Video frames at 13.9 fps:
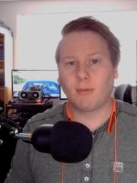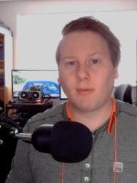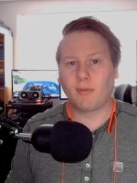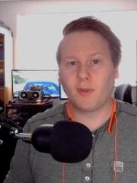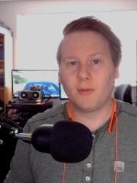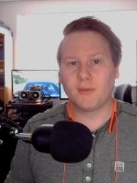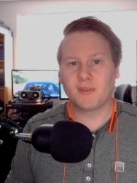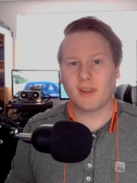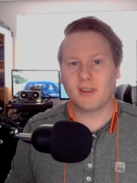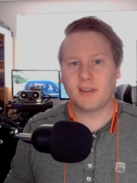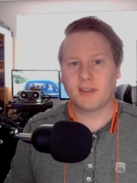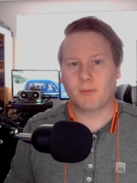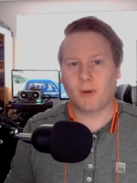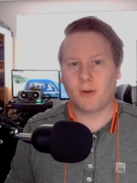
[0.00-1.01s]
in reviews that
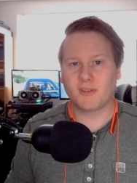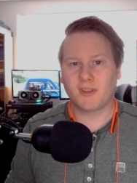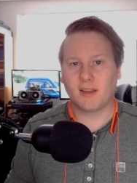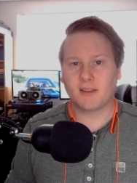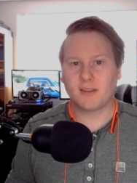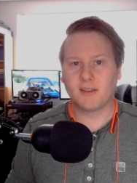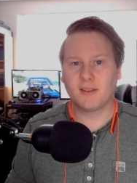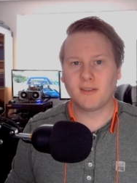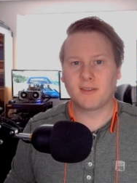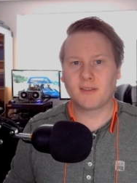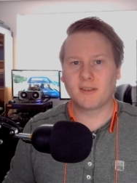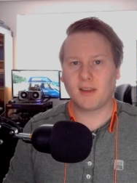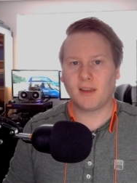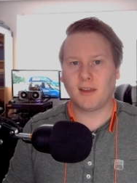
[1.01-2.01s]
these
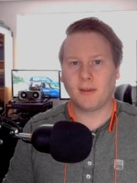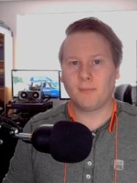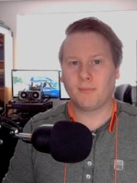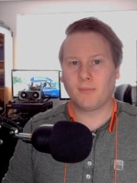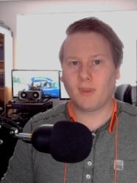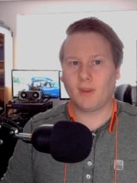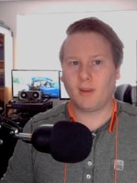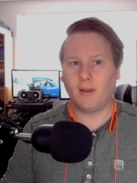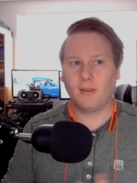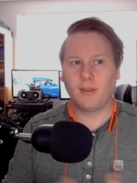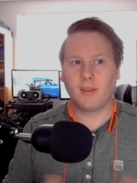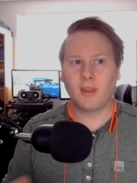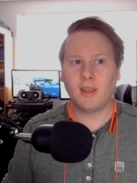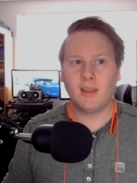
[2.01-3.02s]
processors, um,
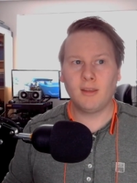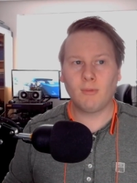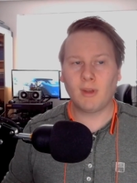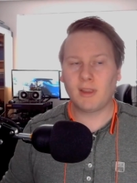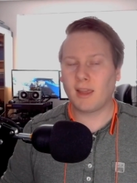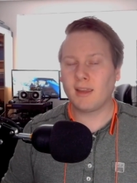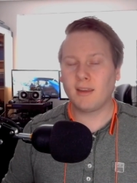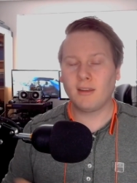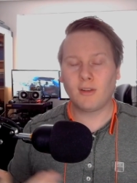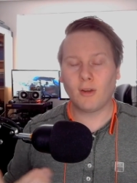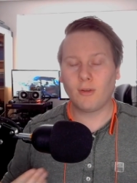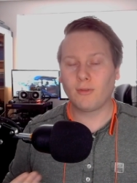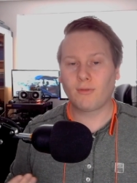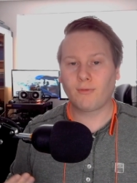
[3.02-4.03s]
the when they
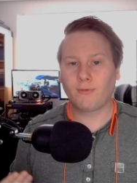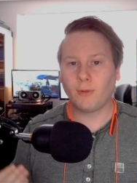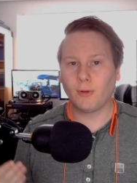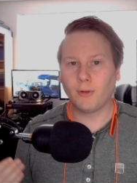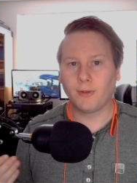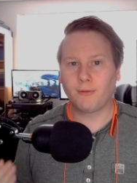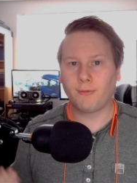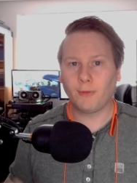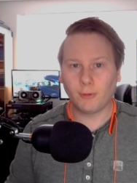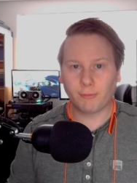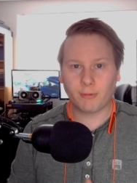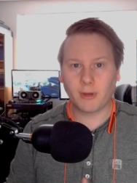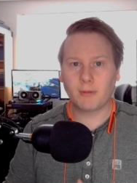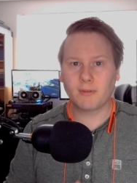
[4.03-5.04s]
go full with full
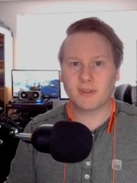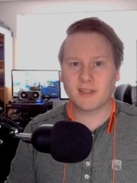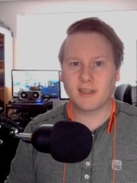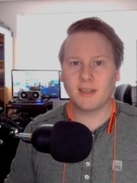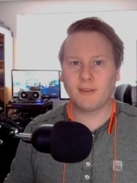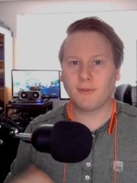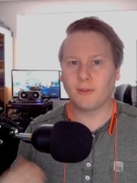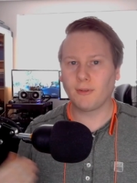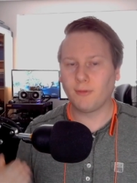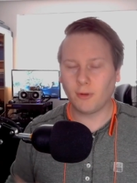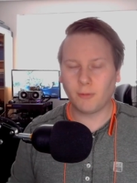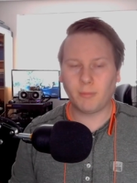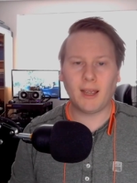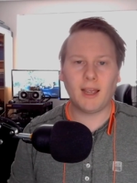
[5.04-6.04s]
frequency for the
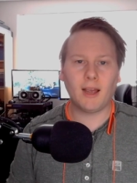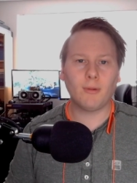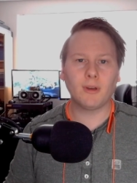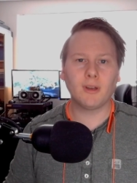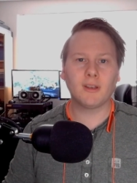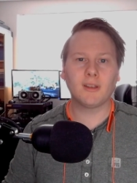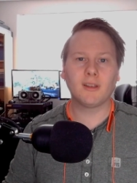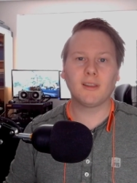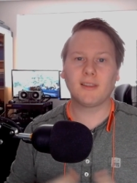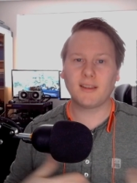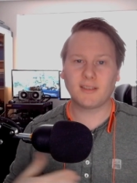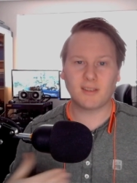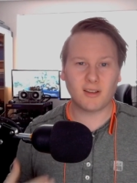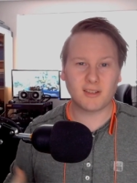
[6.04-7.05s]
full power,
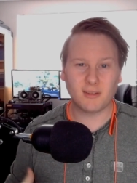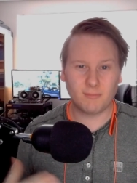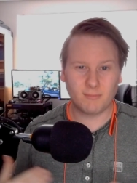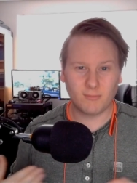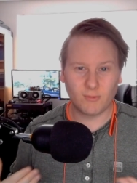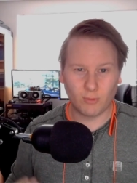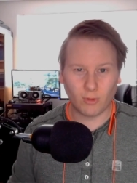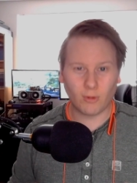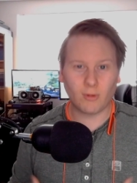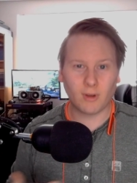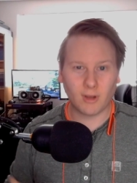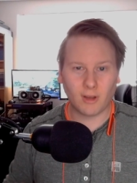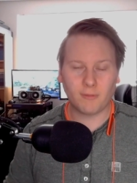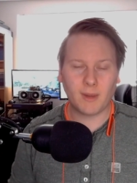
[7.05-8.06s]
they start to
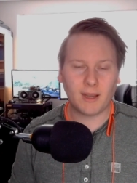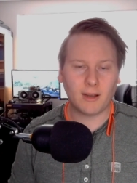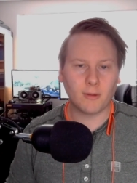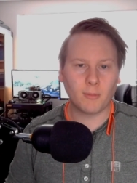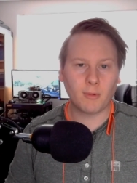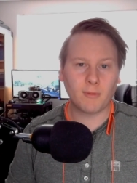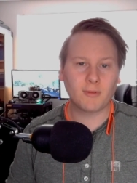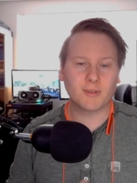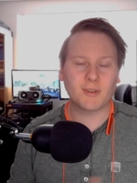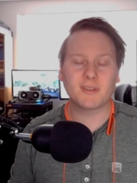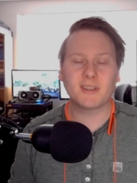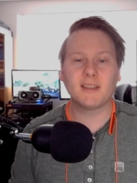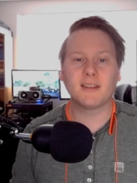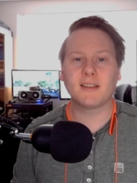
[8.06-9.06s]
draw a lot of power. But we've also
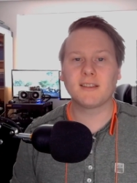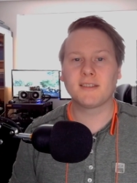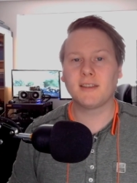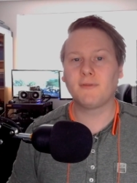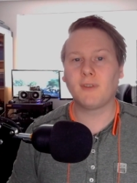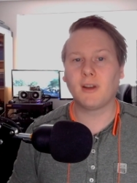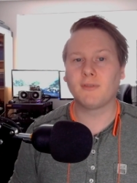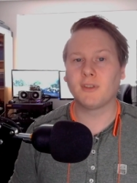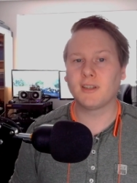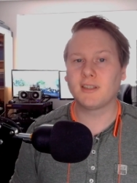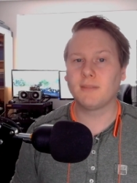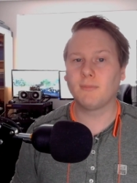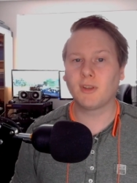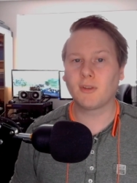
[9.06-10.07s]
seen that the Z five
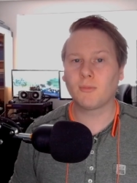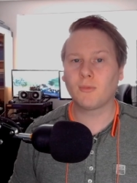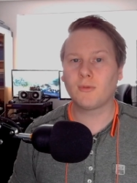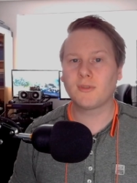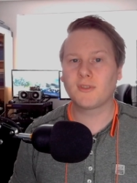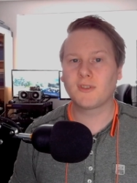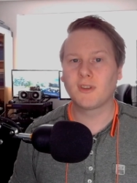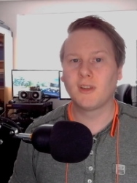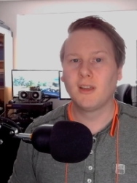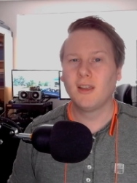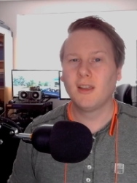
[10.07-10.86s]
ninety motherboards